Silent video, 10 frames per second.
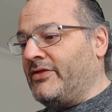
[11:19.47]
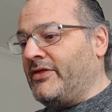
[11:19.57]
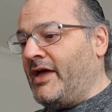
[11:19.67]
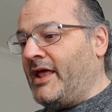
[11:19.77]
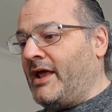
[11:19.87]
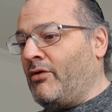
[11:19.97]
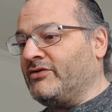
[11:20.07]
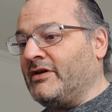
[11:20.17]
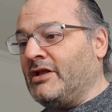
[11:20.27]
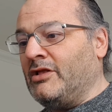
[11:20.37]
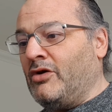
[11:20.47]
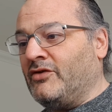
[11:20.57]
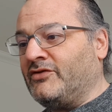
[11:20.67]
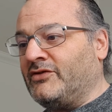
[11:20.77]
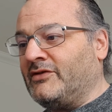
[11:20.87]
then I was at a
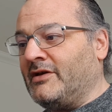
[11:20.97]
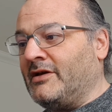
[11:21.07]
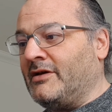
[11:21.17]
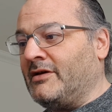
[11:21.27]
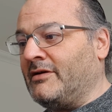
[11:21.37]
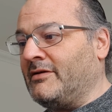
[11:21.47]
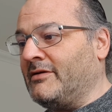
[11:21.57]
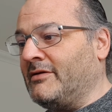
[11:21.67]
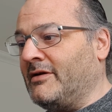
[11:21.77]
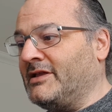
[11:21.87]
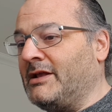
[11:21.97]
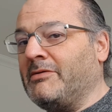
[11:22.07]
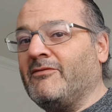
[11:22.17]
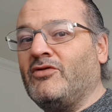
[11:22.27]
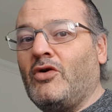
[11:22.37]
loss. I did a
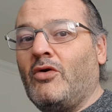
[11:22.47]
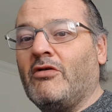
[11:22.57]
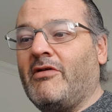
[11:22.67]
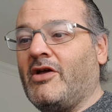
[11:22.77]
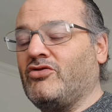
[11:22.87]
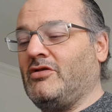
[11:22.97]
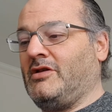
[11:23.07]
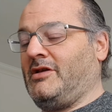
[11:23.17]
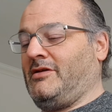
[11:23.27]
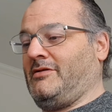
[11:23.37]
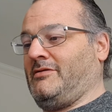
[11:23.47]
bit of yoga actually,